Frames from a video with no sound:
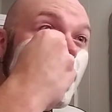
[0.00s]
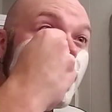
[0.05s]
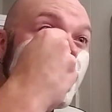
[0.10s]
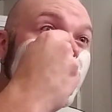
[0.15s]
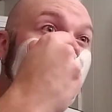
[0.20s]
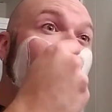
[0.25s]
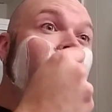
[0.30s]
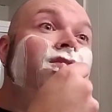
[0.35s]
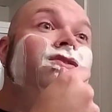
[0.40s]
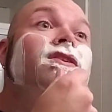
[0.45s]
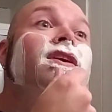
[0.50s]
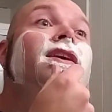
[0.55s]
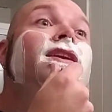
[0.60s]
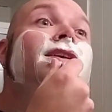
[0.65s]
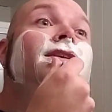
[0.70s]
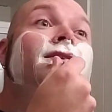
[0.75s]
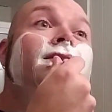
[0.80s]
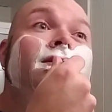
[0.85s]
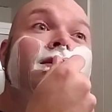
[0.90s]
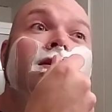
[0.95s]
And he actually
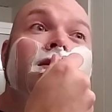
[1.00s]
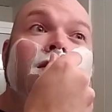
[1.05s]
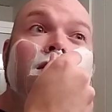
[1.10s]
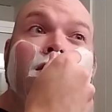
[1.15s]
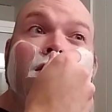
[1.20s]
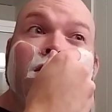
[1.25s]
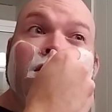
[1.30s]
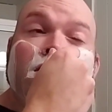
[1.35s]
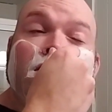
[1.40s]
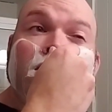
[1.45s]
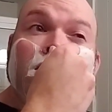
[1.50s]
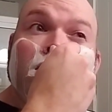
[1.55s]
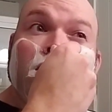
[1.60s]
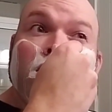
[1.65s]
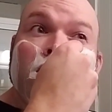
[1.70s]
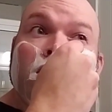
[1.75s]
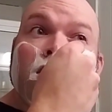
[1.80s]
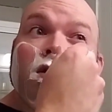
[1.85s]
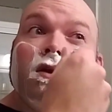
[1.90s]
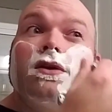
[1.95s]
had a
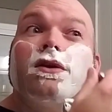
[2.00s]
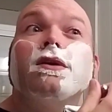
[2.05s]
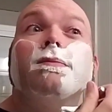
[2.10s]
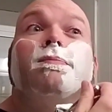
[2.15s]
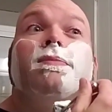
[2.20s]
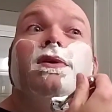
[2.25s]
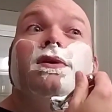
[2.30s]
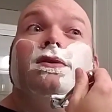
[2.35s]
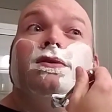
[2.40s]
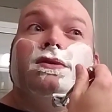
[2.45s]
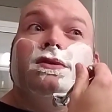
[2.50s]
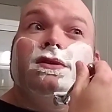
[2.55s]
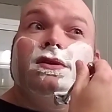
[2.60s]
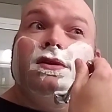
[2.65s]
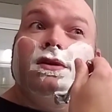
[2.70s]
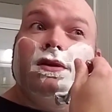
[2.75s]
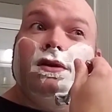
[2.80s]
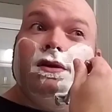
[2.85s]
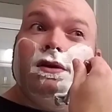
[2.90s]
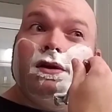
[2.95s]
good
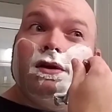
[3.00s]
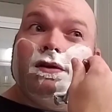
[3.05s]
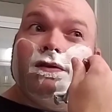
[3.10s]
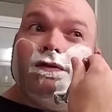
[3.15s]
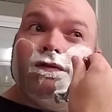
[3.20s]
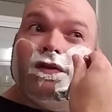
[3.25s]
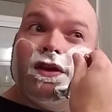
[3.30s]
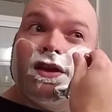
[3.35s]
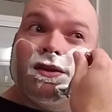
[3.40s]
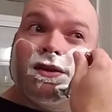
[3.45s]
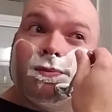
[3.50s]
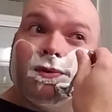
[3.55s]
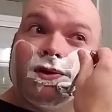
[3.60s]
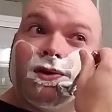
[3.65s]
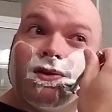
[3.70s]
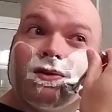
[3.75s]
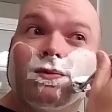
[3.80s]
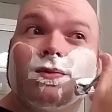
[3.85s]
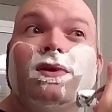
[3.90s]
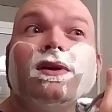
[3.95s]
post on
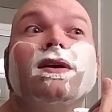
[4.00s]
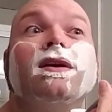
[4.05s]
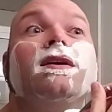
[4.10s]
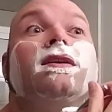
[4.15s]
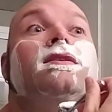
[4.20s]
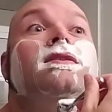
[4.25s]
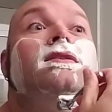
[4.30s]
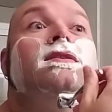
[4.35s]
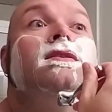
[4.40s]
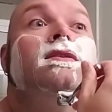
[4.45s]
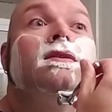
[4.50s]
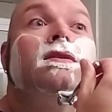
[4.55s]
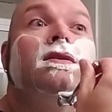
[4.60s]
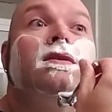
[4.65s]
Facebook as well